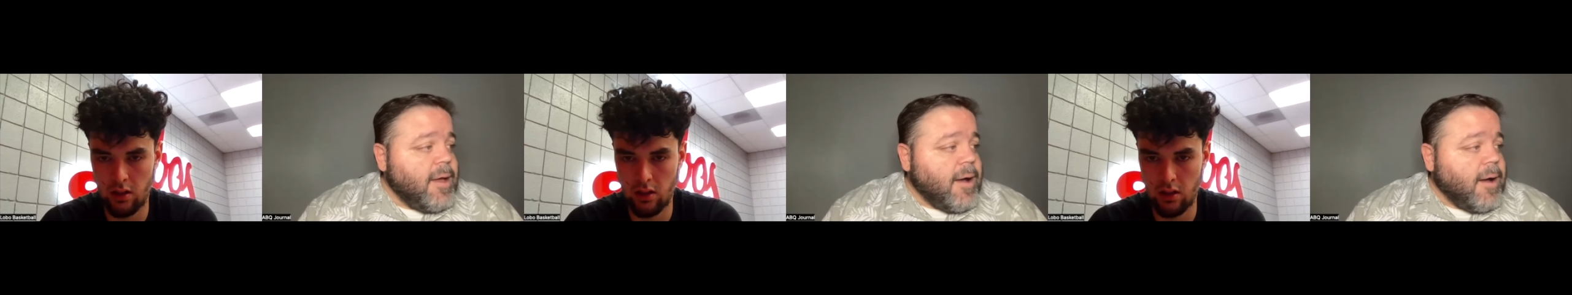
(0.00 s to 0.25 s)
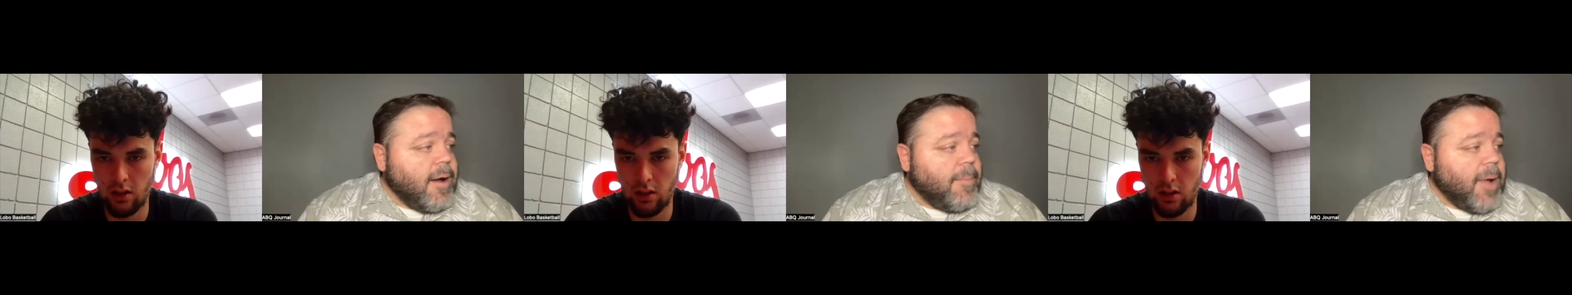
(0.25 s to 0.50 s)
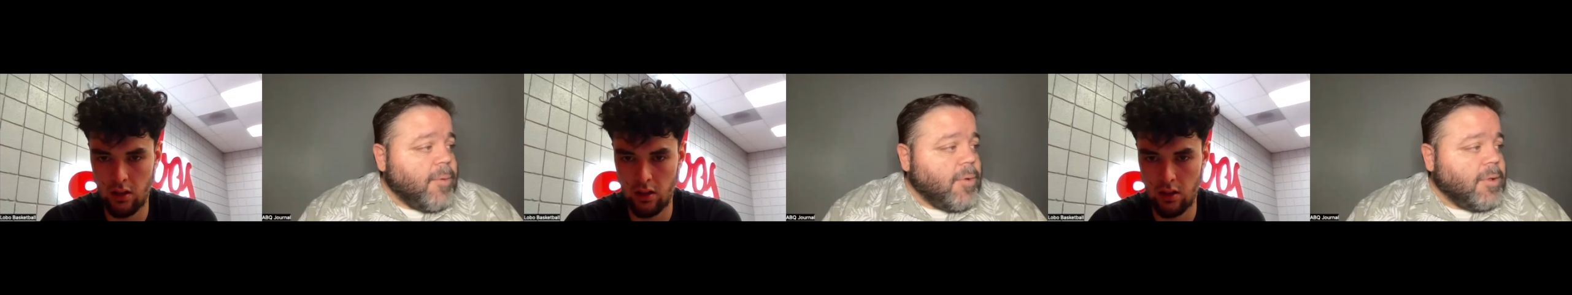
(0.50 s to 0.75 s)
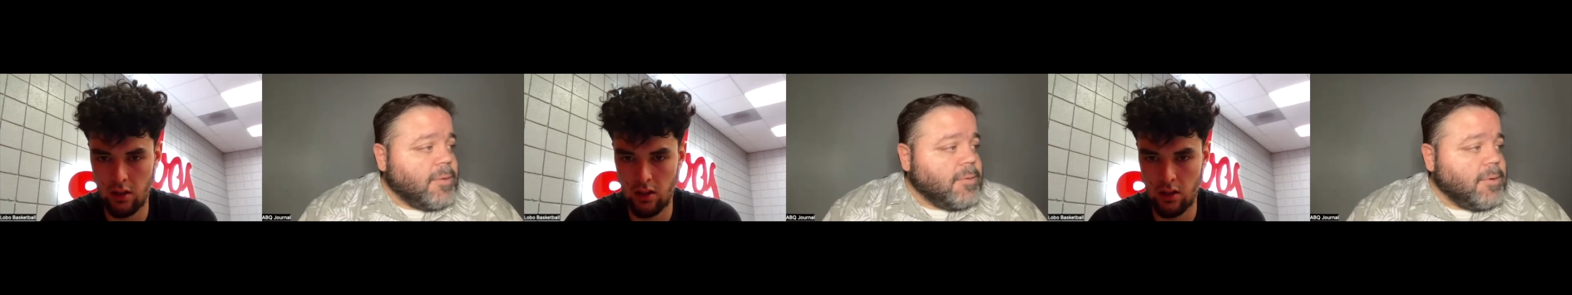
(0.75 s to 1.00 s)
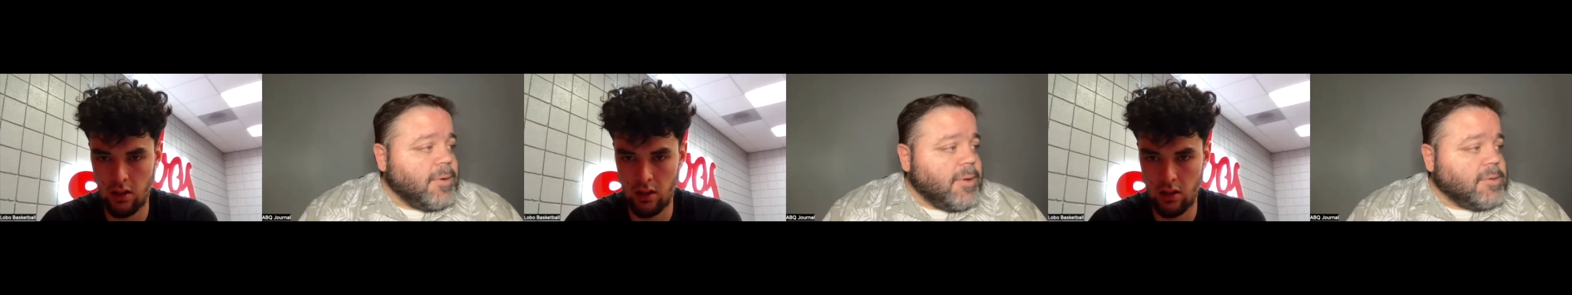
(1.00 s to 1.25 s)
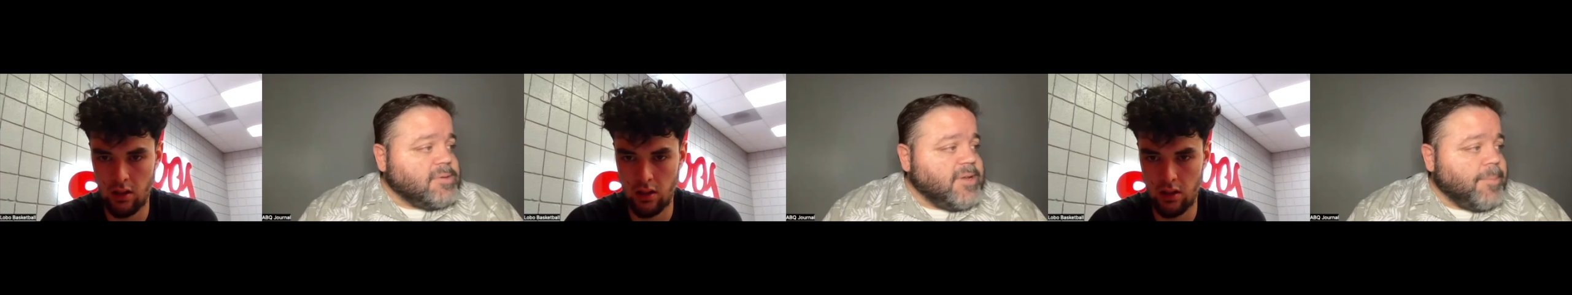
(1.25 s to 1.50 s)
Speaker 1: um, I will
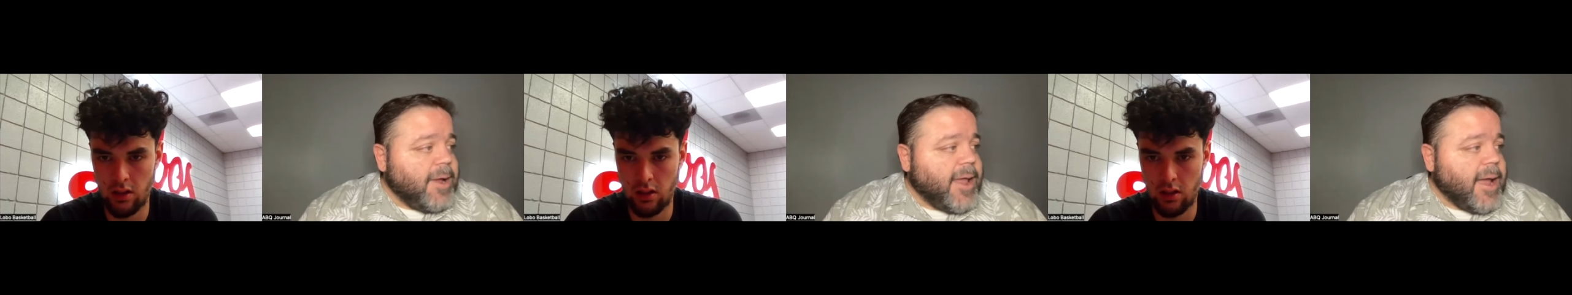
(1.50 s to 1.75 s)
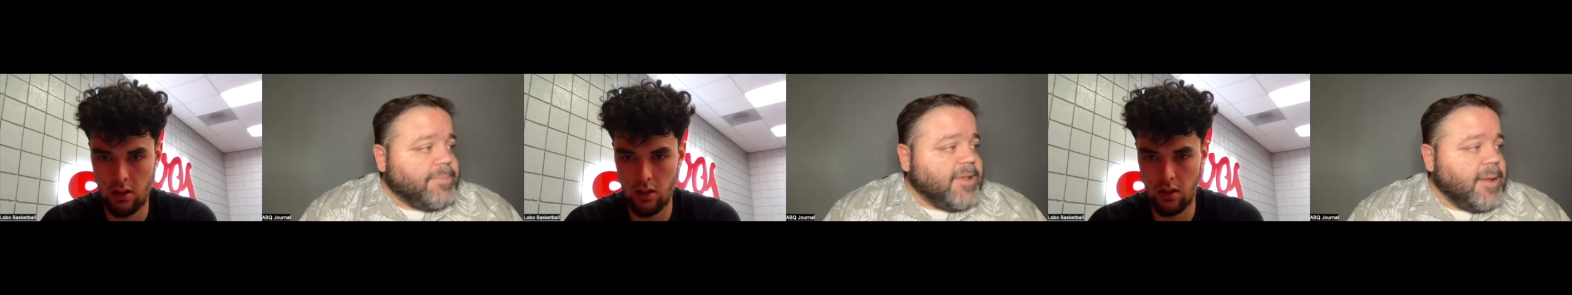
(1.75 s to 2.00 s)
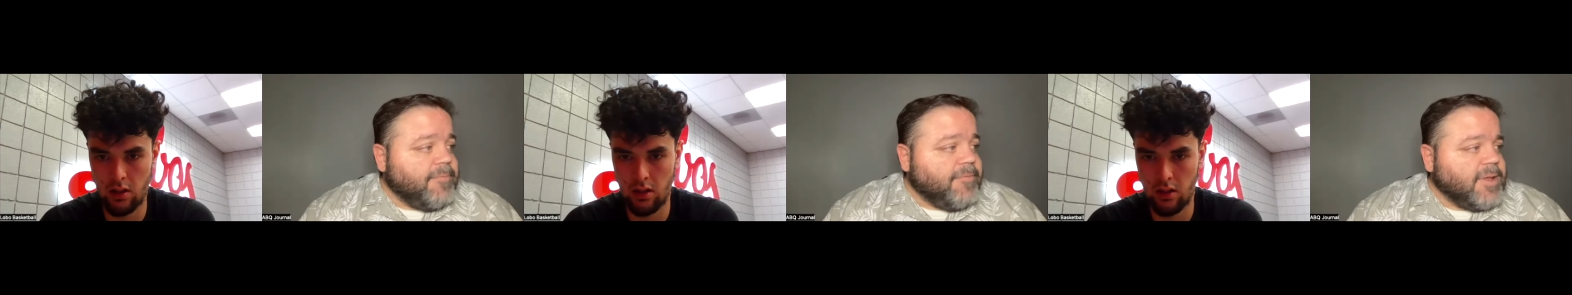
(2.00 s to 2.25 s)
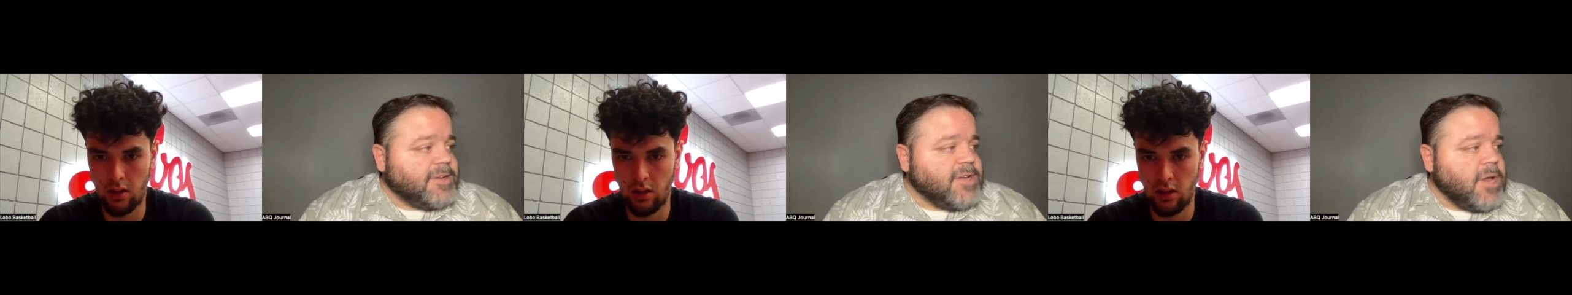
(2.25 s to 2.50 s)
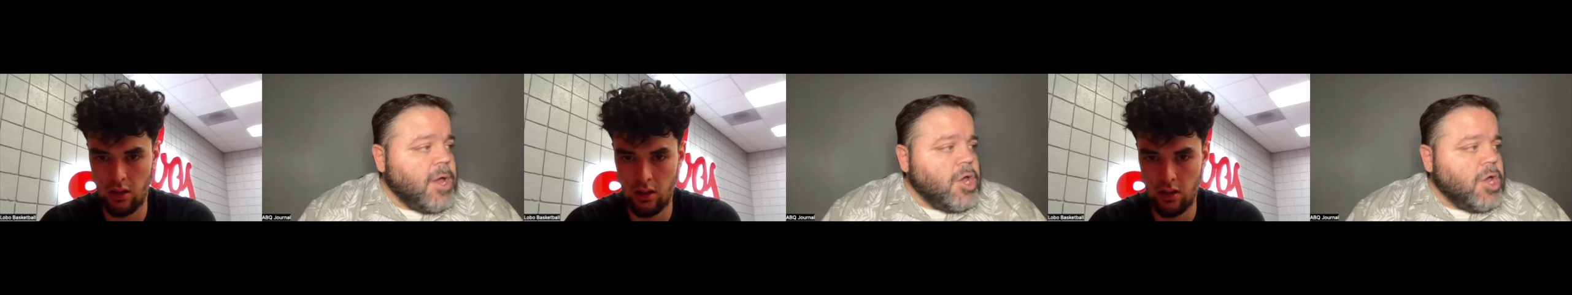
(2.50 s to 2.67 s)
tip my cap to him for this.